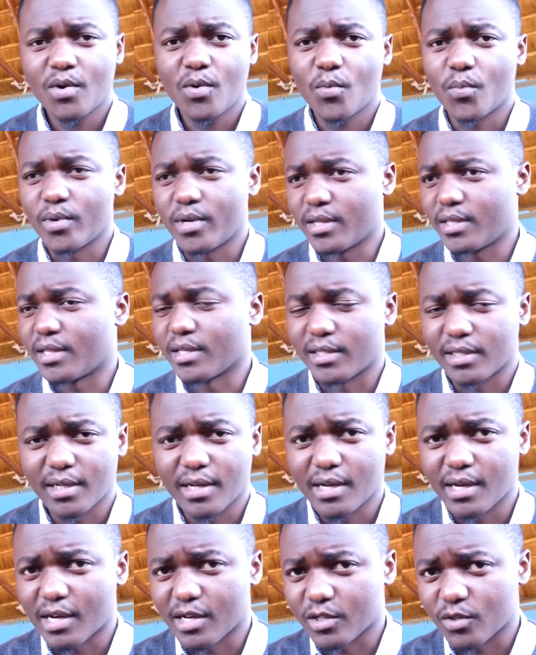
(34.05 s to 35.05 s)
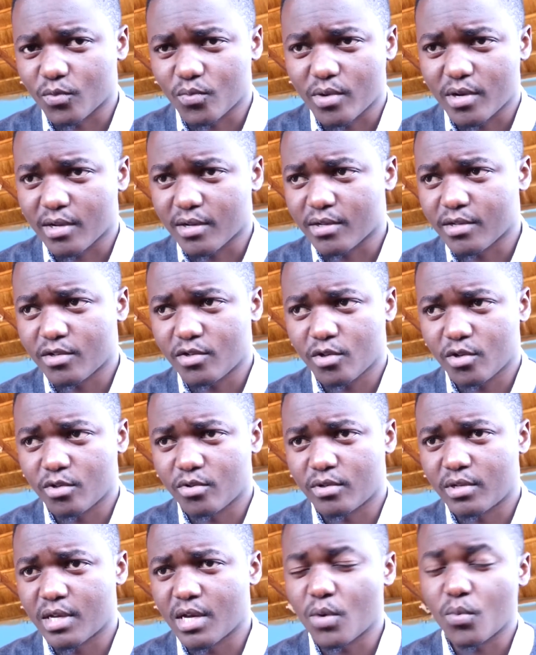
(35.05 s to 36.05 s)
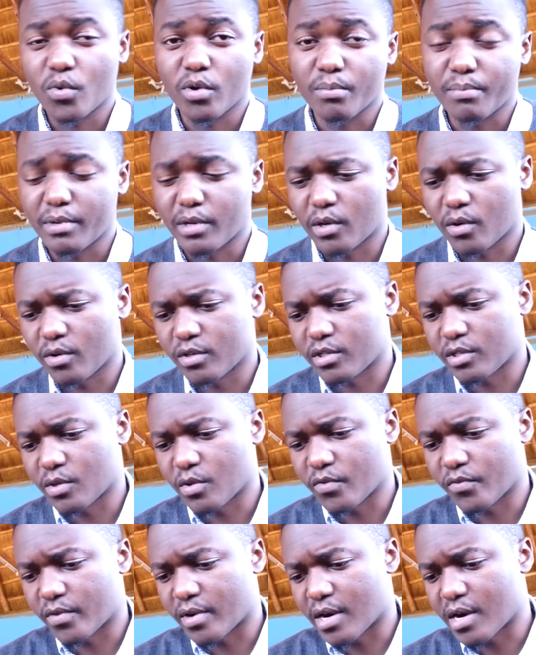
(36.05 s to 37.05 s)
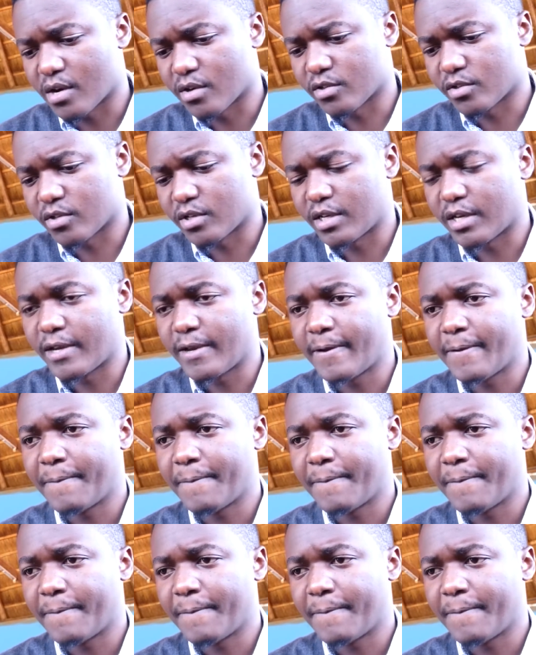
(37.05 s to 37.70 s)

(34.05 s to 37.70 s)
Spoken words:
We did the ceiling as well. So today we'll be closing off our house, okay?